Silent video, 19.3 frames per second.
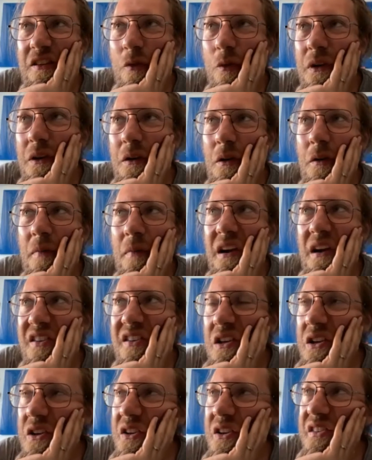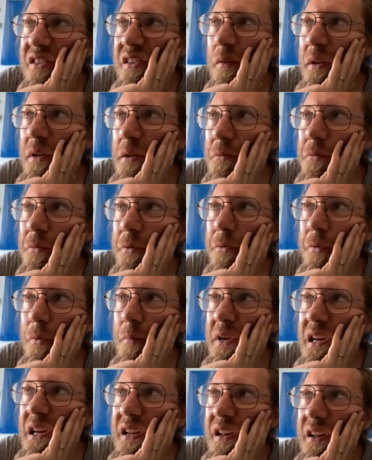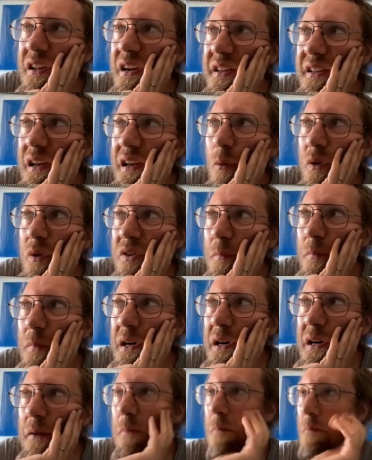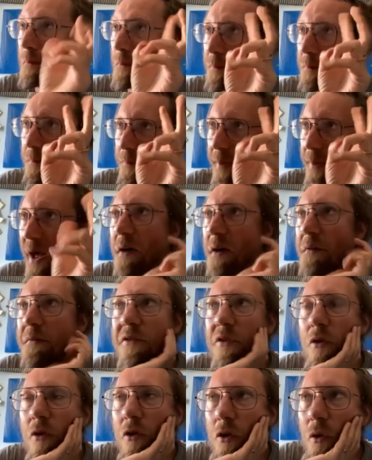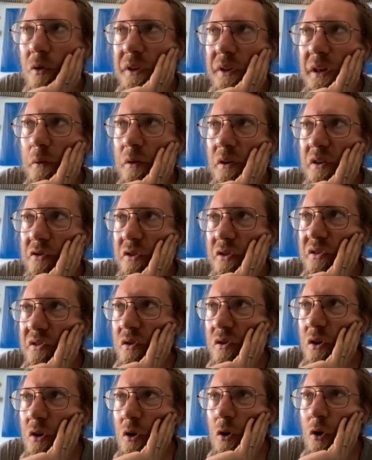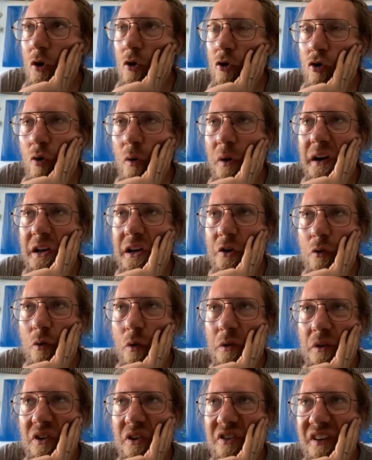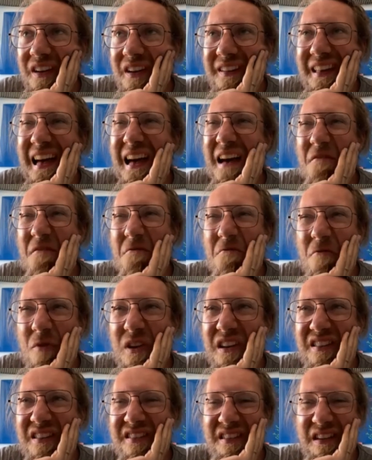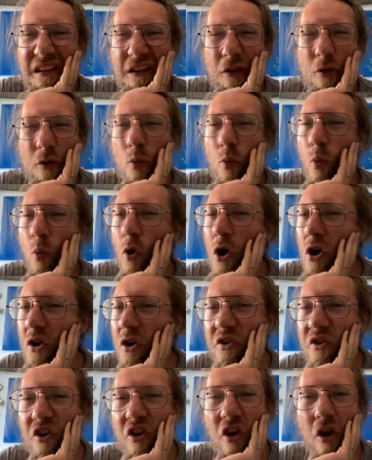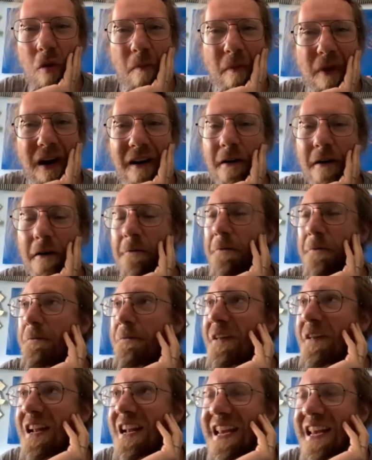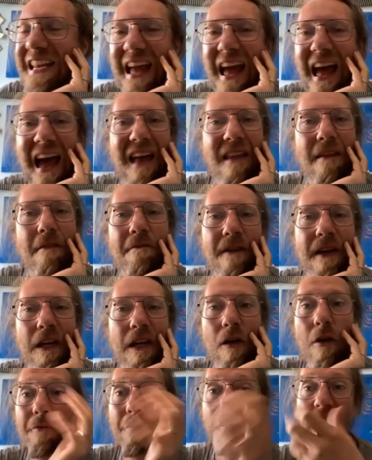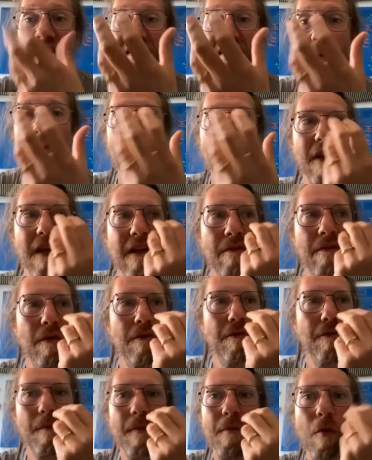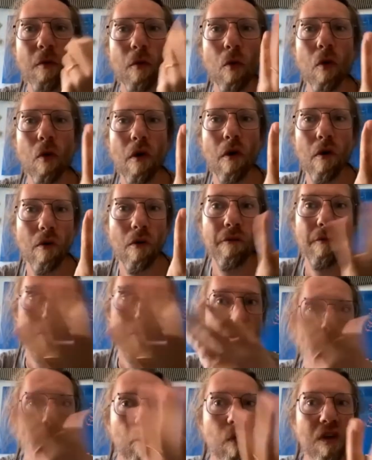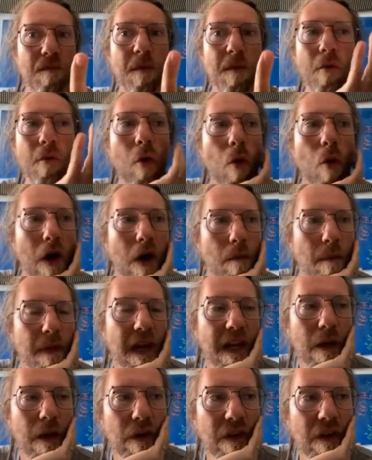really amazing, because I mean, for me, that was my path, so-called. That was just trying to understand every single word, comma, feeling, anything, for myself, but even for people, towards people around me.